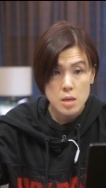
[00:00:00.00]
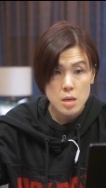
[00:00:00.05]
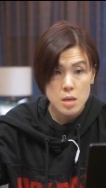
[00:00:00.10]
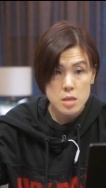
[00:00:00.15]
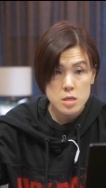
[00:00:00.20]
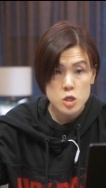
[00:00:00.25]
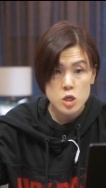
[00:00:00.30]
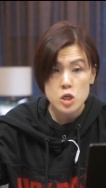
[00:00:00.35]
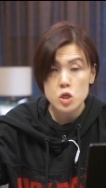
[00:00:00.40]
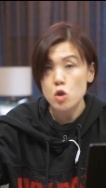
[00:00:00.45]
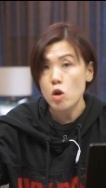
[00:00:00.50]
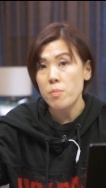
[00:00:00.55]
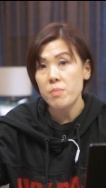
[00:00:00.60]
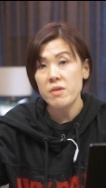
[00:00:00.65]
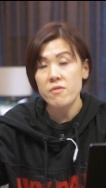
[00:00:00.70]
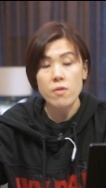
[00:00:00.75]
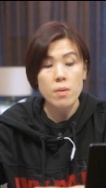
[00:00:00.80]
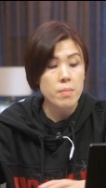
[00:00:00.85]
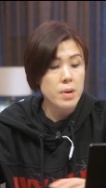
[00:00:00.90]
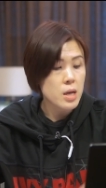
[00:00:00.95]
It's just copied
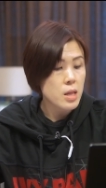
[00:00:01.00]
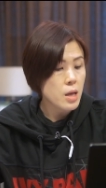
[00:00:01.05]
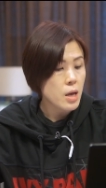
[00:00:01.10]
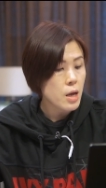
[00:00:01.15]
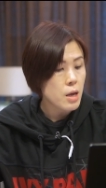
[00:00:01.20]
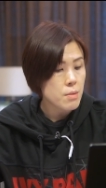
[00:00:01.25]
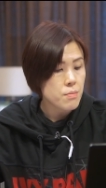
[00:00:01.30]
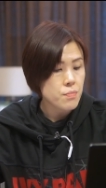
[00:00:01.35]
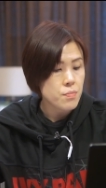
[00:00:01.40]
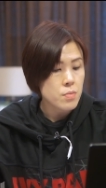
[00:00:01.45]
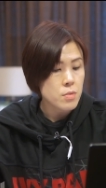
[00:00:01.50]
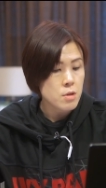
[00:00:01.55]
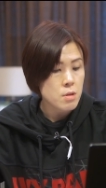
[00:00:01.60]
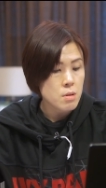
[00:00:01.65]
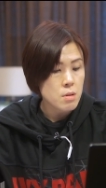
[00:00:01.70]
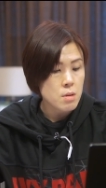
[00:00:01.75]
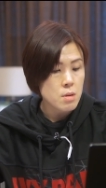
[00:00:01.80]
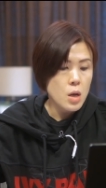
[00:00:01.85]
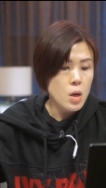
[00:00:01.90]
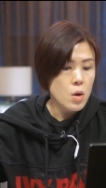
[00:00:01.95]
from part A.
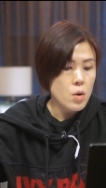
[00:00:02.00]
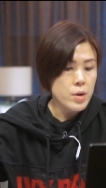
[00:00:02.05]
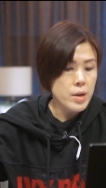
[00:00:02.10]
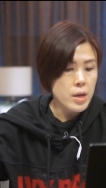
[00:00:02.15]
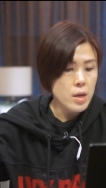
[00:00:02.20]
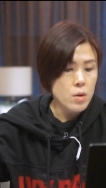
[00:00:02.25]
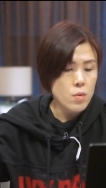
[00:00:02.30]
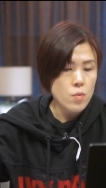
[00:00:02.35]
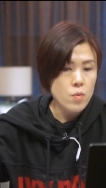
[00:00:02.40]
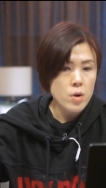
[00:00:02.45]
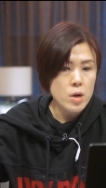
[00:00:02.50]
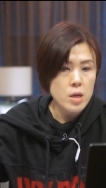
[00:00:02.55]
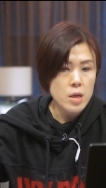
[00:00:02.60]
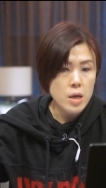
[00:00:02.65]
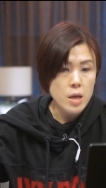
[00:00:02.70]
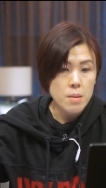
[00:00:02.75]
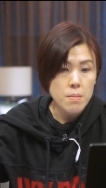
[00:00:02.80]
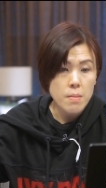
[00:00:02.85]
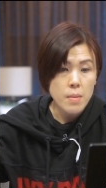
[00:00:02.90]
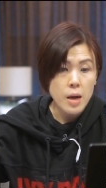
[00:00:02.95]
Okay, what
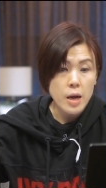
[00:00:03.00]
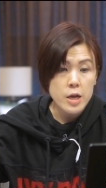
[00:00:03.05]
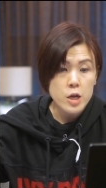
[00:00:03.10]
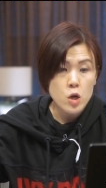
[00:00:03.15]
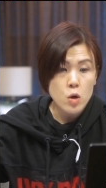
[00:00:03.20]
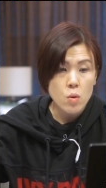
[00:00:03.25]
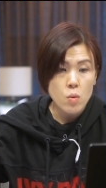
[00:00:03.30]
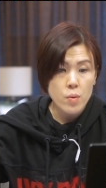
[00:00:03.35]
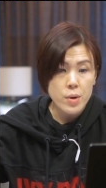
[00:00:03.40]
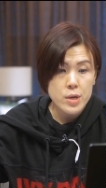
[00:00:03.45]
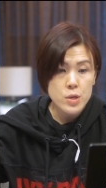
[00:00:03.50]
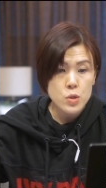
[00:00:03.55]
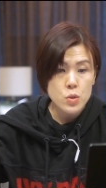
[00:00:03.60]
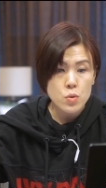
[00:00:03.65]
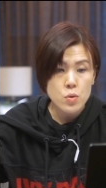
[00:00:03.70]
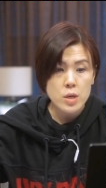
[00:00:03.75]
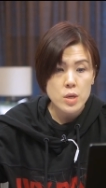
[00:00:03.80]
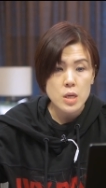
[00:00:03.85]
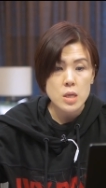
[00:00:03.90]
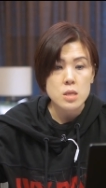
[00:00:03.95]
am I going
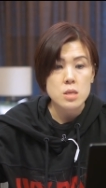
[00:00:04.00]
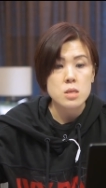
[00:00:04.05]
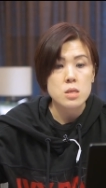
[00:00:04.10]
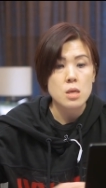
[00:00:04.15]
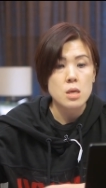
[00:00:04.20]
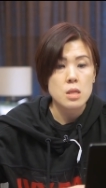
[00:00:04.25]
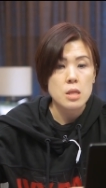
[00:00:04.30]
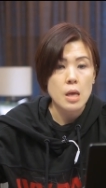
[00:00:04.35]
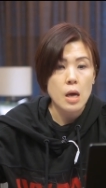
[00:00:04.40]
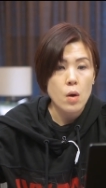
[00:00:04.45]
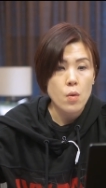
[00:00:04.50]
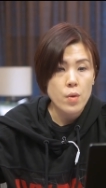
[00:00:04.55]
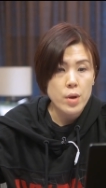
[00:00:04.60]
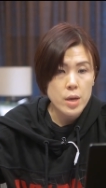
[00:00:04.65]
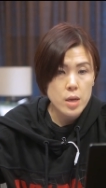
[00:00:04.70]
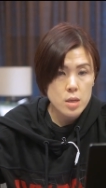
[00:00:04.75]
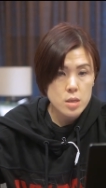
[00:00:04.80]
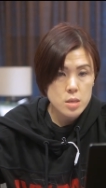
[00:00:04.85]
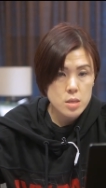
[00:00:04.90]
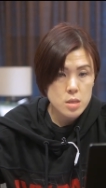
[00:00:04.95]
to insert now
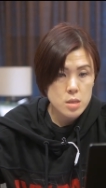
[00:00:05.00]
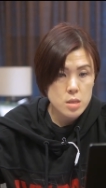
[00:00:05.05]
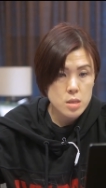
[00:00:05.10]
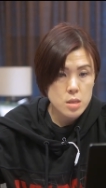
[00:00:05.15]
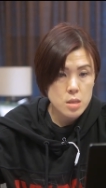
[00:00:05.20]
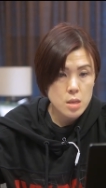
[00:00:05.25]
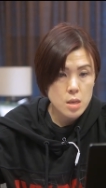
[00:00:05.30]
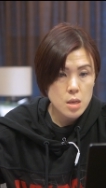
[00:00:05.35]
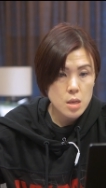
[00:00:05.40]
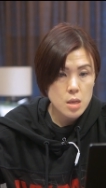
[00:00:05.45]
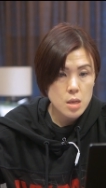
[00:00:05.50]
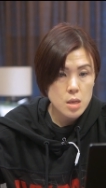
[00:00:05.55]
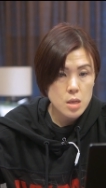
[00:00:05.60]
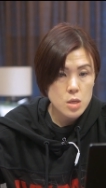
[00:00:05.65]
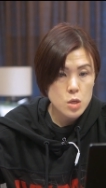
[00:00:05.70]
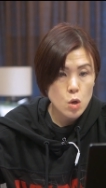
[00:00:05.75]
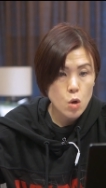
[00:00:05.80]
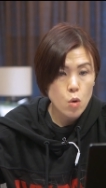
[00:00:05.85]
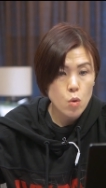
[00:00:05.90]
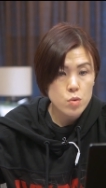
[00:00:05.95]
is
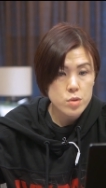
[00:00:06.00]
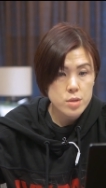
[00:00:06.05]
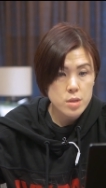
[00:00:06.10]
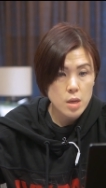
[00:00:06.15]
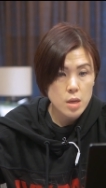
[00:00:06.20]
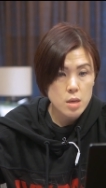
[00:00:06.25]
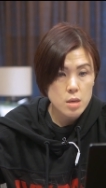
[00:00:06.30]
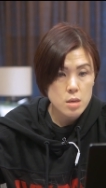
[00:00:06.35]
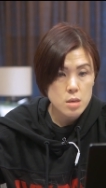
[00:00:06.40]
this whole thing.